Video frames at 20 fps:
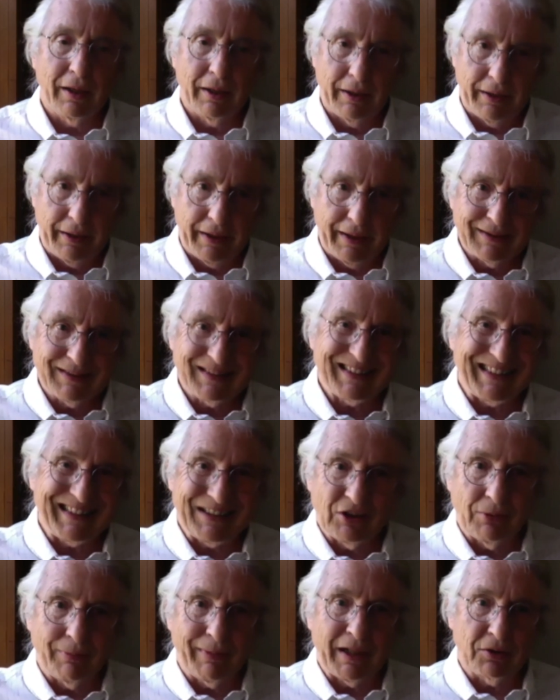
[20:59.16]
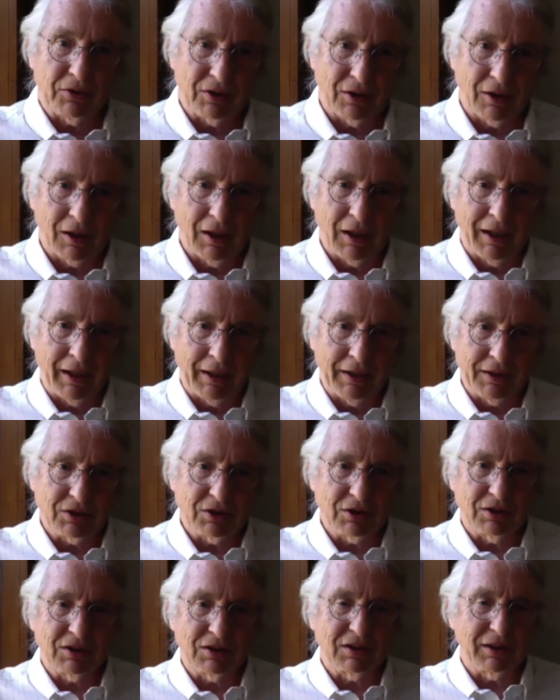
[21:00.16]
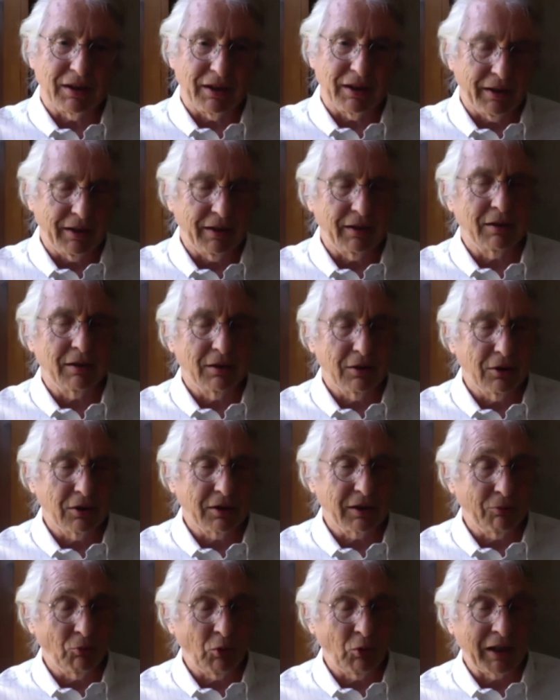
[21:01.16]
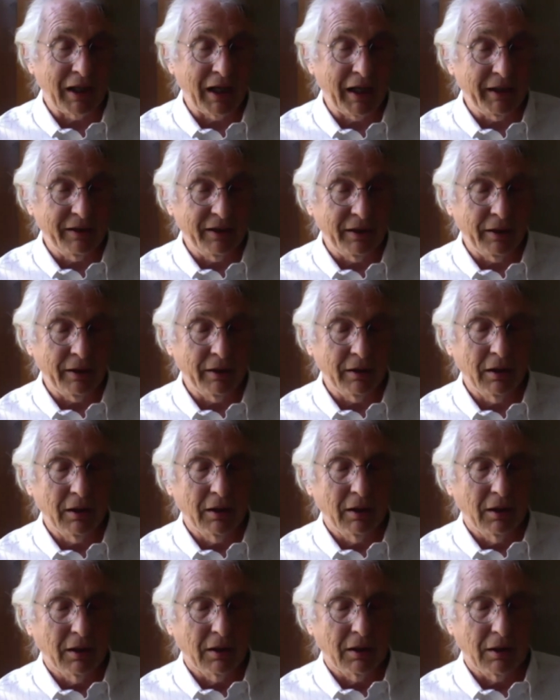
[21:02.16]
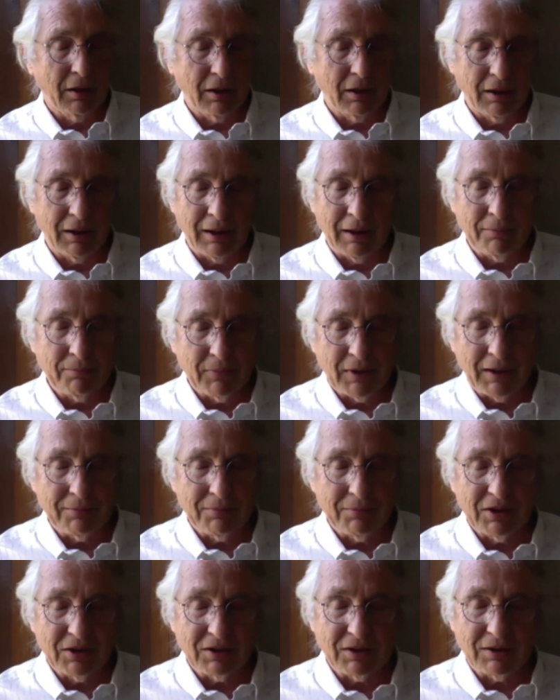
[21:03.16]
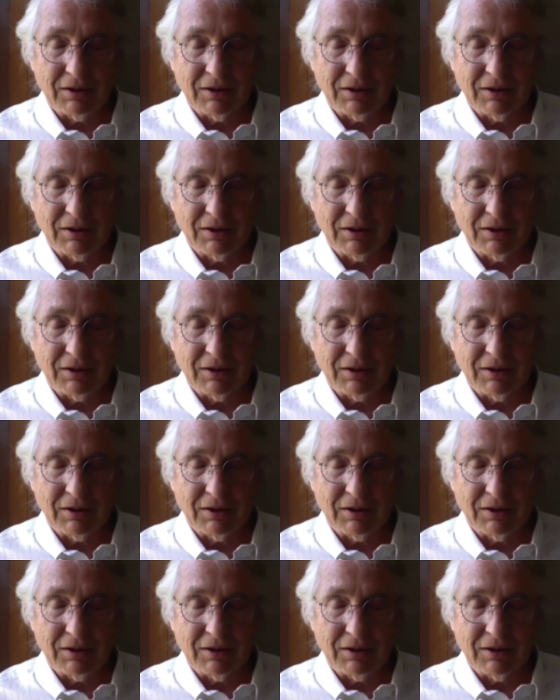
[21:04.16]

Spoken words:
and send them out to clients to say, look at what I did. I'm just